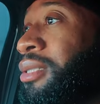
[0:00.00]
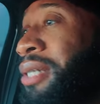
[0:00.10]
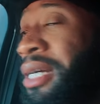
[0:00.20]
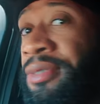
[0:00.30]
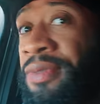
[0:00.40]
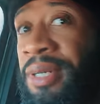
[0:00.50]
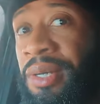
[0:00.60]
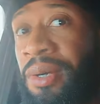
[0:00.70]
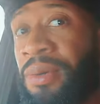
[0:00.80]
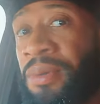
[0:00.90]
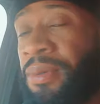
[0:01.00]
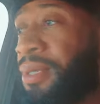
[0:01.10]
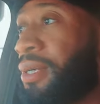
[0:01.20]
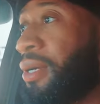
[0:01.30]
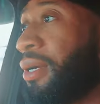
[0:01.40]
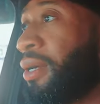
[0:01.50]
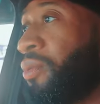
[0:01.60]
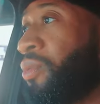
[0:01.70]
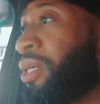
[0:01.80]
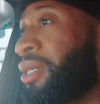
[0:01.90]
Today's video,
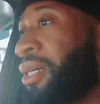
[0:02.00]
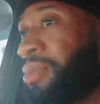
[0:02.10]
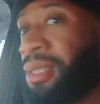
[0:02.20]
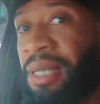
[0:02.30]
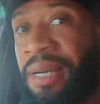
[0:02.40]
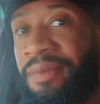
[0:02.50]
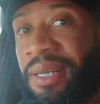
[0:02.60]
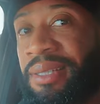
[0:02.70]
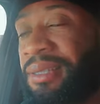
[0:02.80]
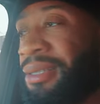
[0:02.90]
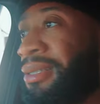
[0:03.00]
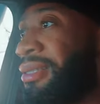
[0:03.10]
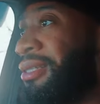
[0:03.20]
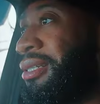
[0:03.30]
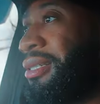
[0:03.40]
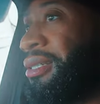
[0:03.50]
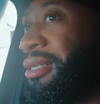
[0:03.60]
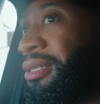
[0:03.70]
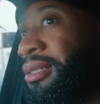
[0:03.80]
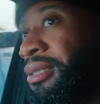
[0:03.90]
when it comes to life lessons,
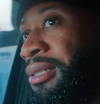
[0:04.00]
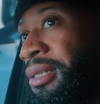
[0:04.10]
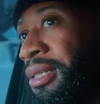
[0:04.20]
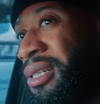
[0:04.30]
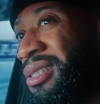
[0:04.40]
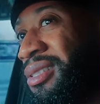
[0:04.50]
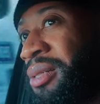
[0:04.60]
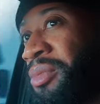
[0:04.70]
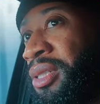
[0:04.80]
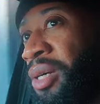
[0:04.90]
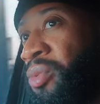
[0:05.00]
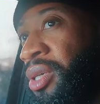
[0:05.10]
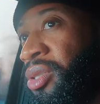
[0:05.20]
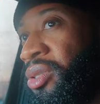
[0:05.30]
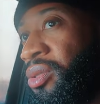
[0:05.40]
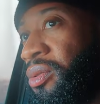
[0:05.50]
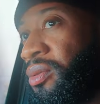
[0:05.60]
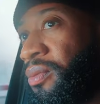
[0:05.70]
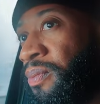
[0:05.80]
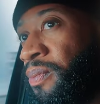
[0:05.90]
is something I wish
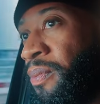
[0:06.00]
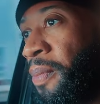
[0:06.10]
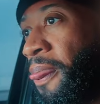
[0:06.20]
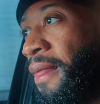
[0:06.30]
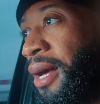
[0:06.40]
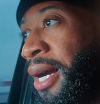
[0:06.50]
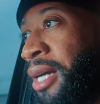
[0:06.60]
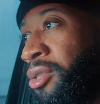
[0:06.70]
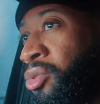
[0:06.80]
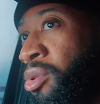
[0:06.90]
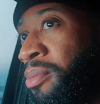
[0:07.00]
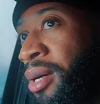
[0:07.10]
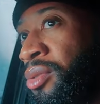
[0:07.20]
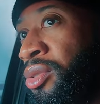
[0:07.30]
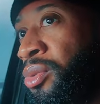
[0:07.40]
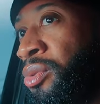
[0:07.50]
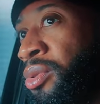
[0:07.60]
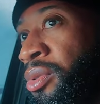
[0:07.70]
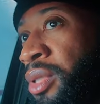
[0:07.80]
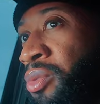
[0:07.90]
I knew about
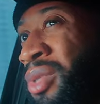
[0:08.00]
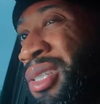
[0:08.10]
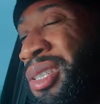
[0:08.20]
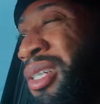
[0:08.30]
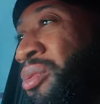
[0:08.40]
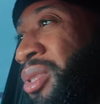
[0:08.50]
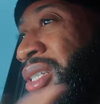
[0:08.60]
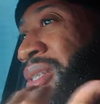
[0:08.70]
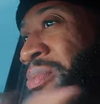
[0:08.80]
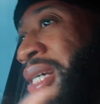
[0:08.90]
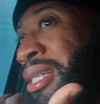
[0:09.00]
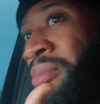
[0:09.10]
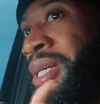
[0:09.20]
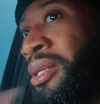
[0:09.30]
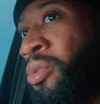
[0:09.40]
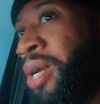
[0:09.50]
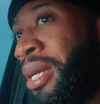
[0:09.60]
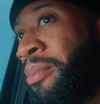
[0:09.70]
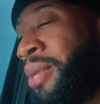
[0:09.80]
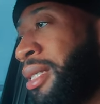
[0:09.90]
sooner, and when it was explained to me in a
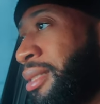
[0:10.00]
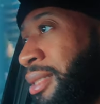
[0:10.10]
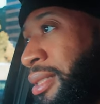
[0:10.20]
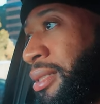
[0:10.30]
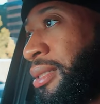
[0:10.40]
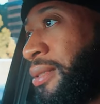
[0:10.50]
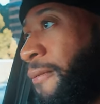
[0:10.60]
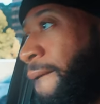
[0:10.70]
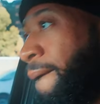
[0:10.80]
way that made sense,